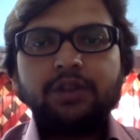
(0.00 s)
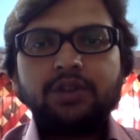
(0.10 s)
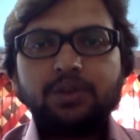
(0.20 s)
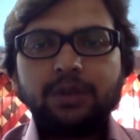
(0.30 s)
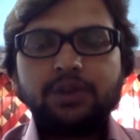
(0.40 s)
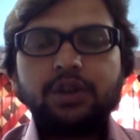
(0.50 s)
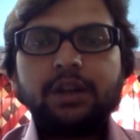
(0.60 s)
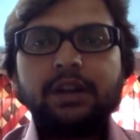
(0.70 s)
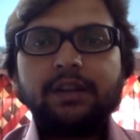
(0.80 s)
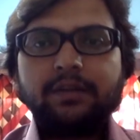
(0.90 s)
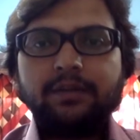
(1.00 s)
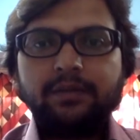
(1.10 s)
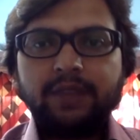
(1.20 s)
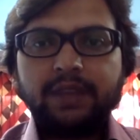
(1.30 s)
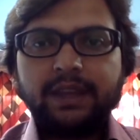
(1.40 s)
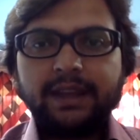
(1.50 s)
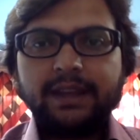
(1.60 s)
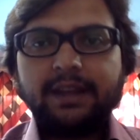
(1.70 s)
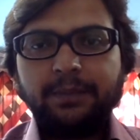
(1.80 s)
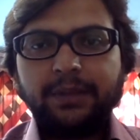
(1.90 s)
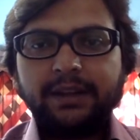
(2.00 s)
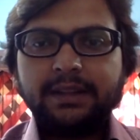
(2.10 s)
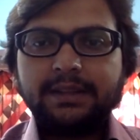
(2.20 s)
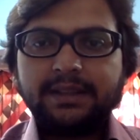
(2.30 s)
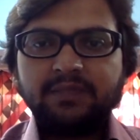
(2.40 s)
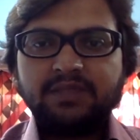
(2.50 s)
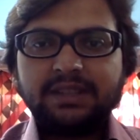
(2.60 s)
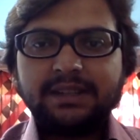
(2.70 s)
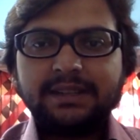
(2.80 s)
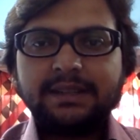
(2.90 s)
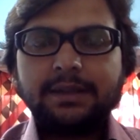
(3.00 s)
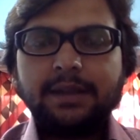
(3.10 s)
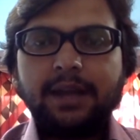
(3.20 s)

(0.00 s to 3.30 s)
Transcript: Sure shot we can complete the same series.